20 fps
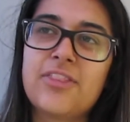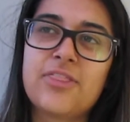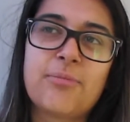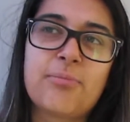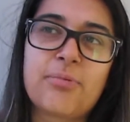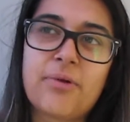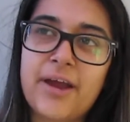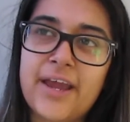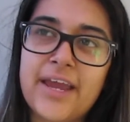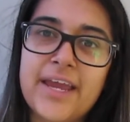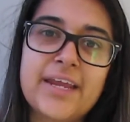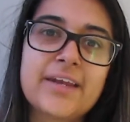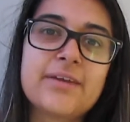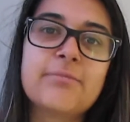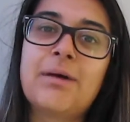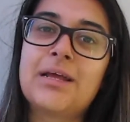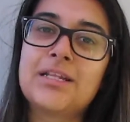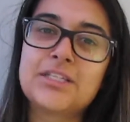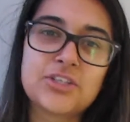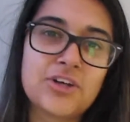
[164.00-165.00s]
the
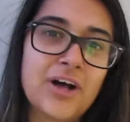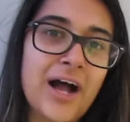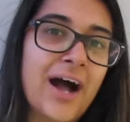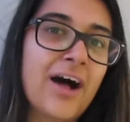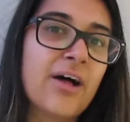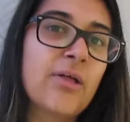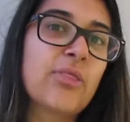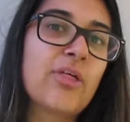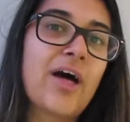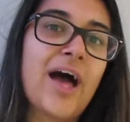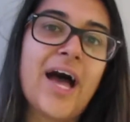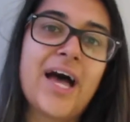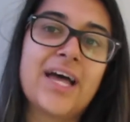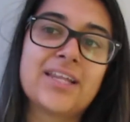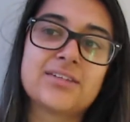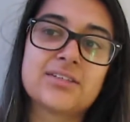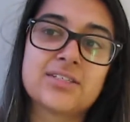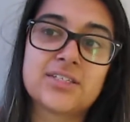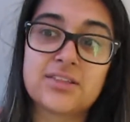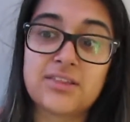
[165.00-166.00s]
brain, mental health
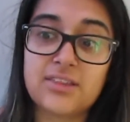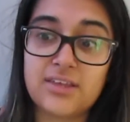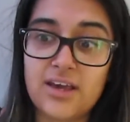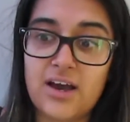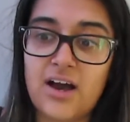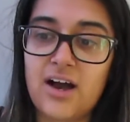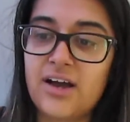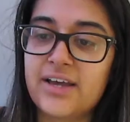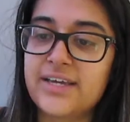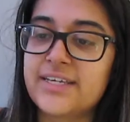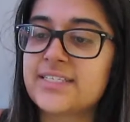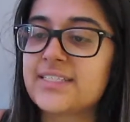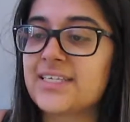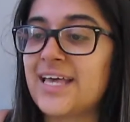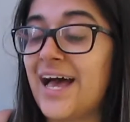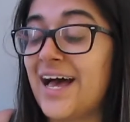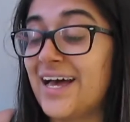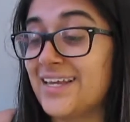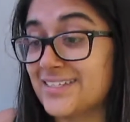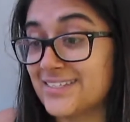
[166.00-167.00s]
and the eyes.
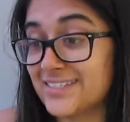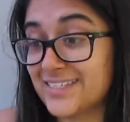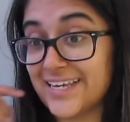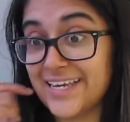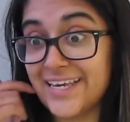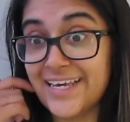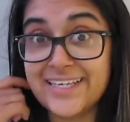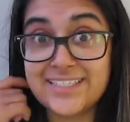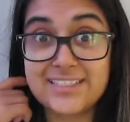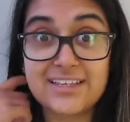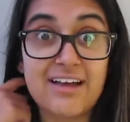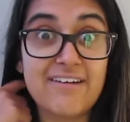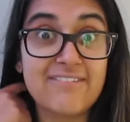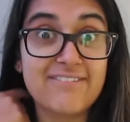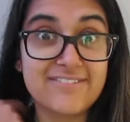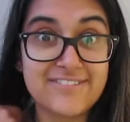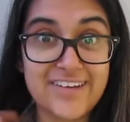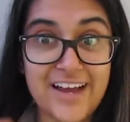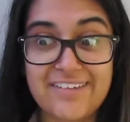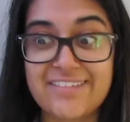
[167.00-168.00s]
And it is a
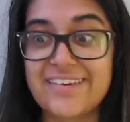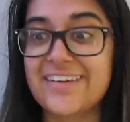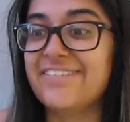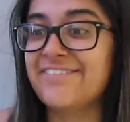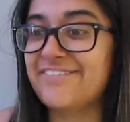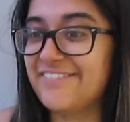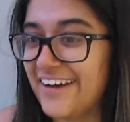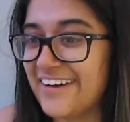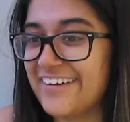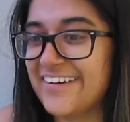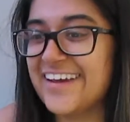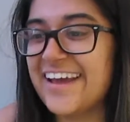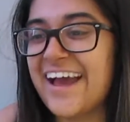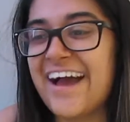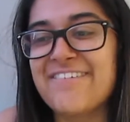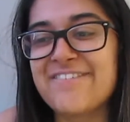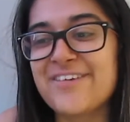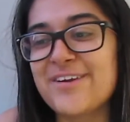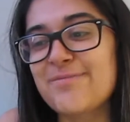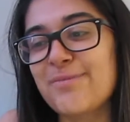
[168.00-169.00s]
very, very
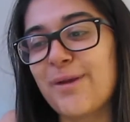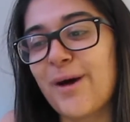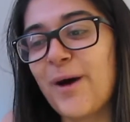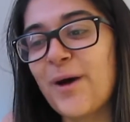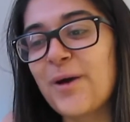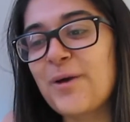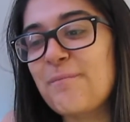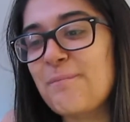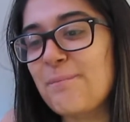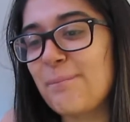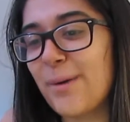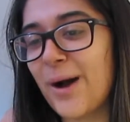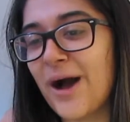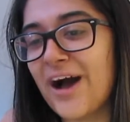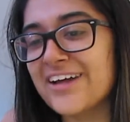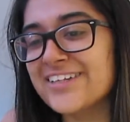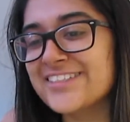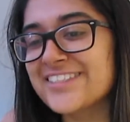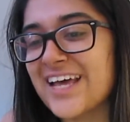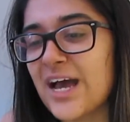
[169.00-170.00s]
heavy block,
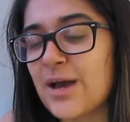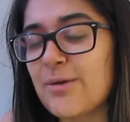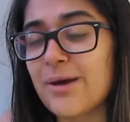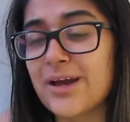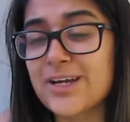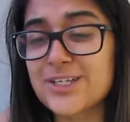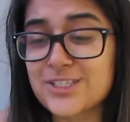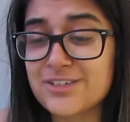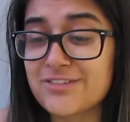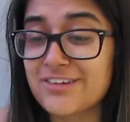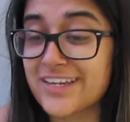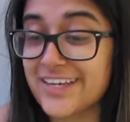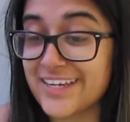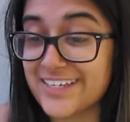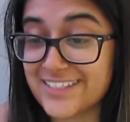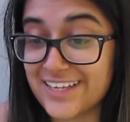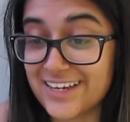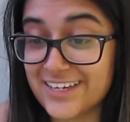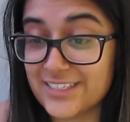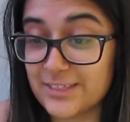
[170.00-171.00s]
but I'm actually really
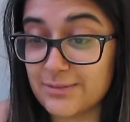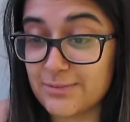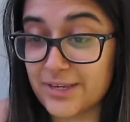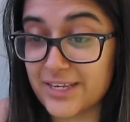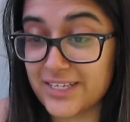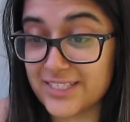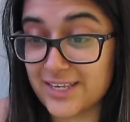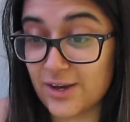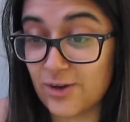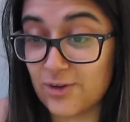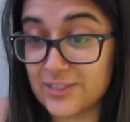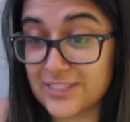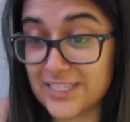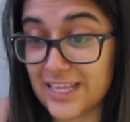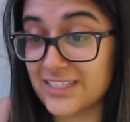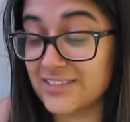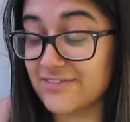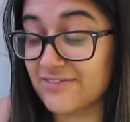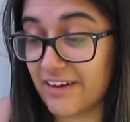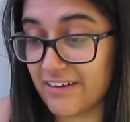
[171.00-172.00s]
excited because it all
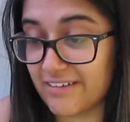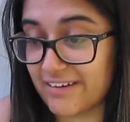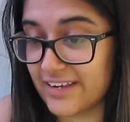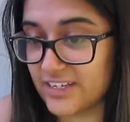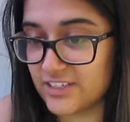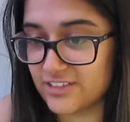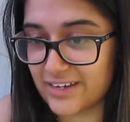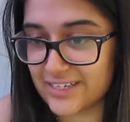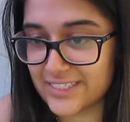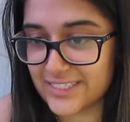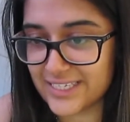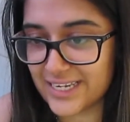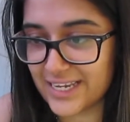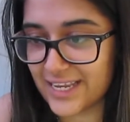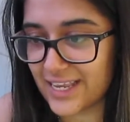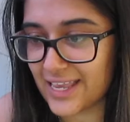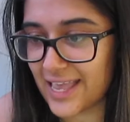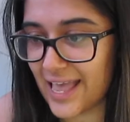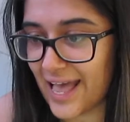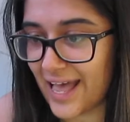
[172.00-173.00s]
sounds very
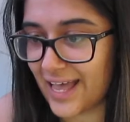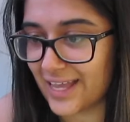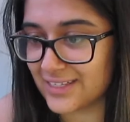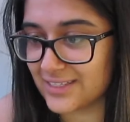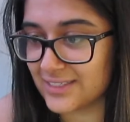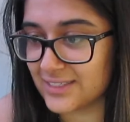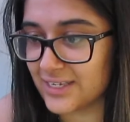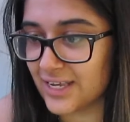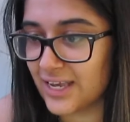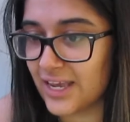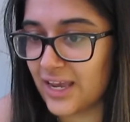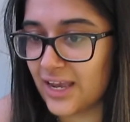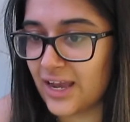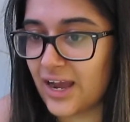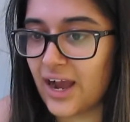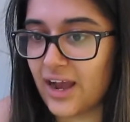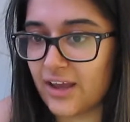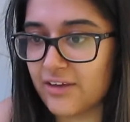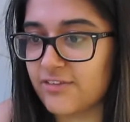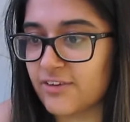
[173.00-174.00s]
interesting and
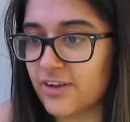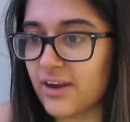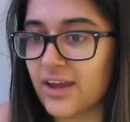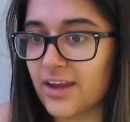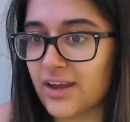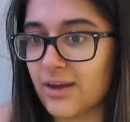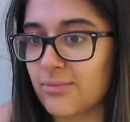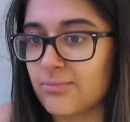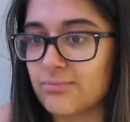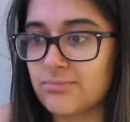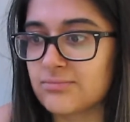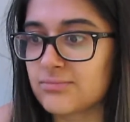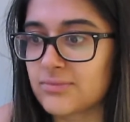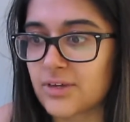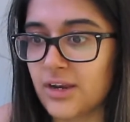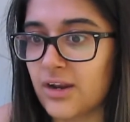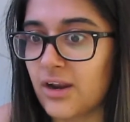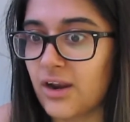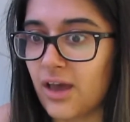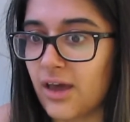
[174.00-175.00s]
I feel like I'm
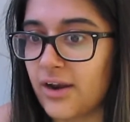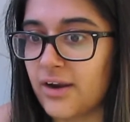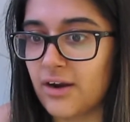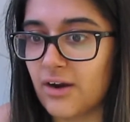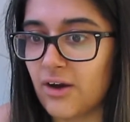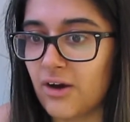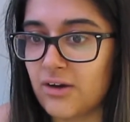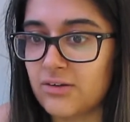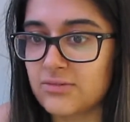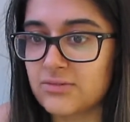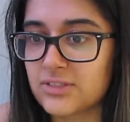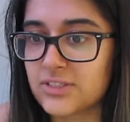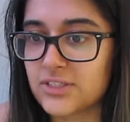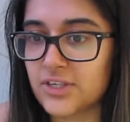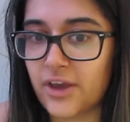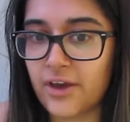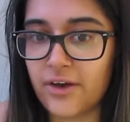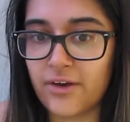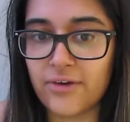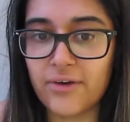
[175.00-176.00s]
gonna learn a lot.
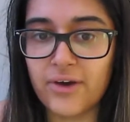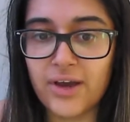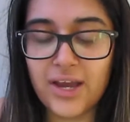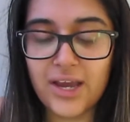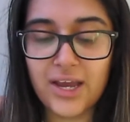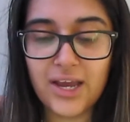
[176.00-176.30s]
So